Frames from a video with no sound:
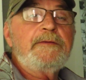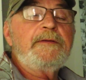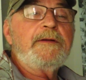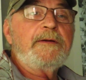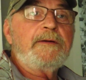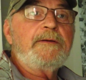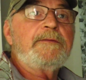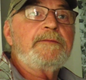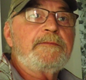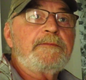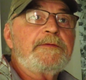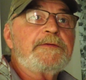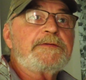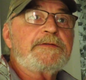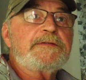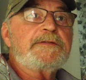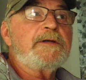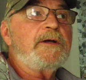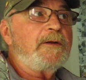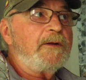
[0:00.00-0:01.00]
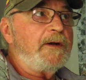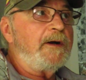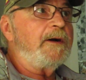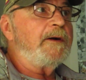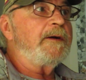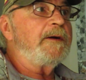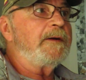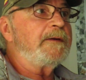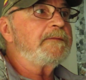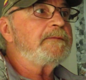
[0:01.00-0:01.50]
You know, this is all
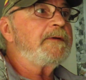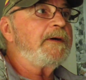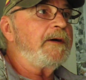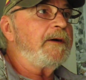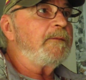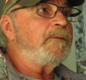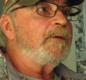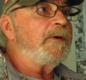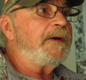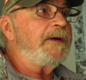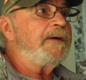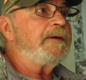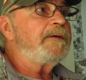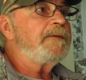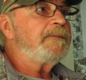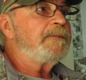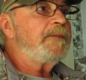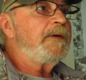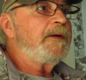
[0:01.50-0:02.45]
hardwired.